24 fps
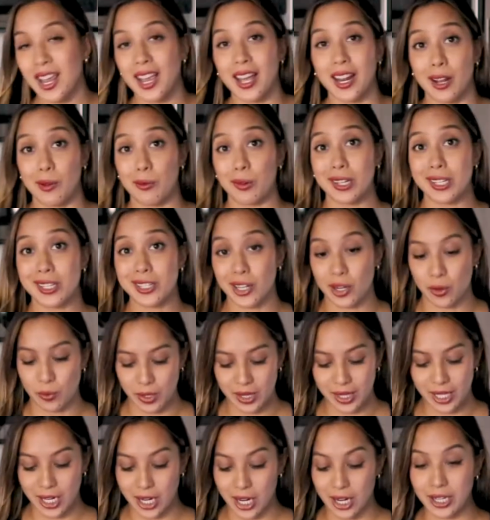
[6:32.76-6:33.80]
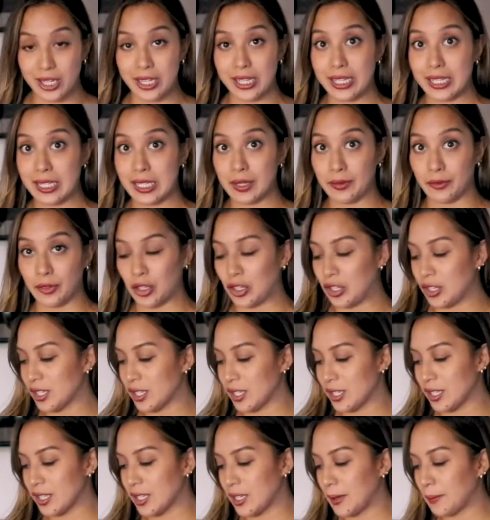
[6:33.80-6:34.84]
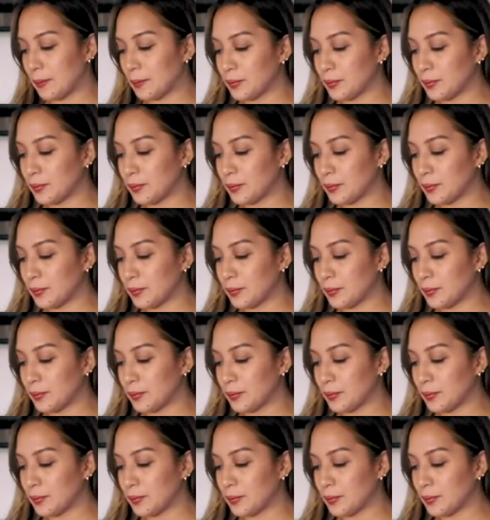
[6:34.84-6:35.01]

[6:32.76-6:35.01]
and I want to start with the onions first.